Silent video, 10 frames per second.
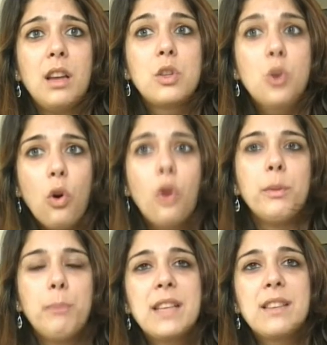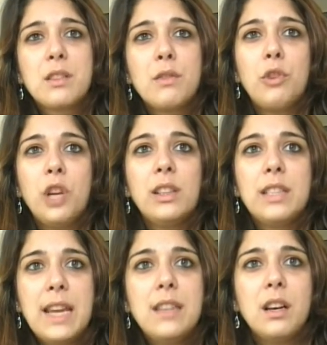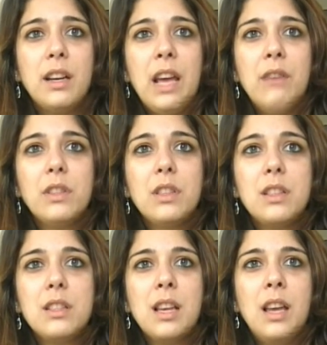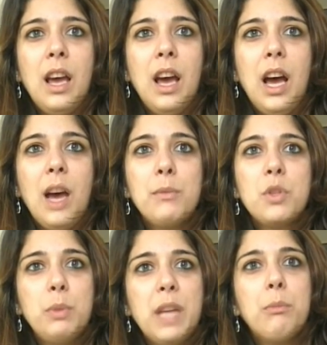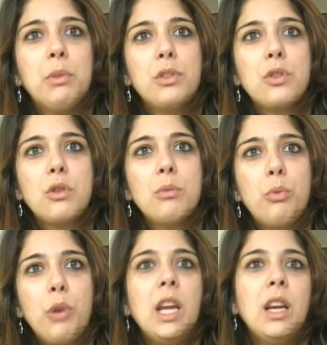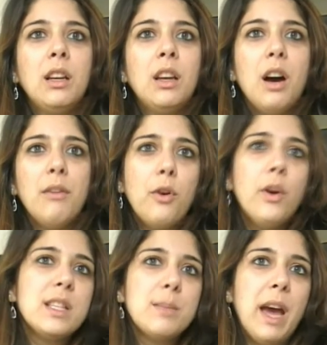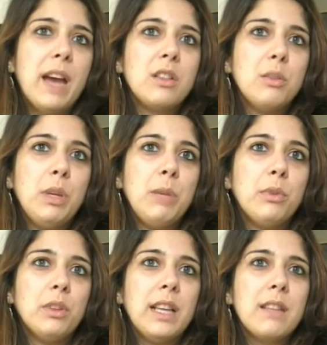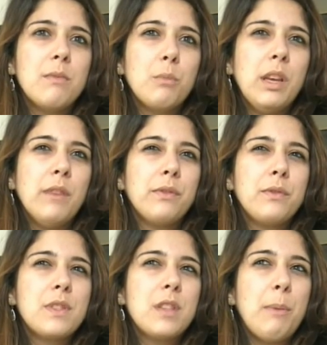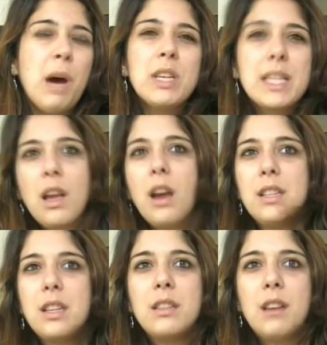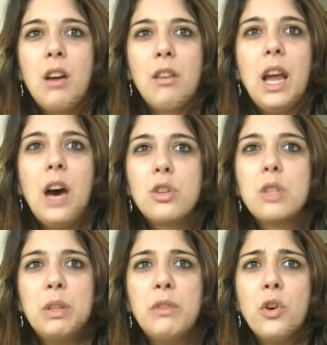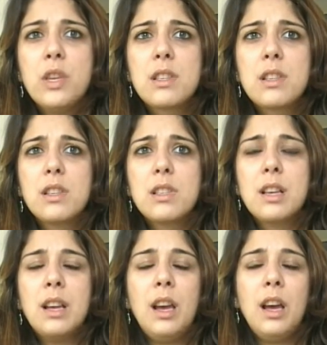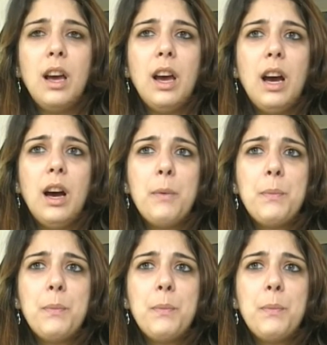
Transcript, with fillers: talk on the basis of real data and evidence, um, to be able to bring a voice back to the people that we have somehow decided are allowed to be voiceless. Um,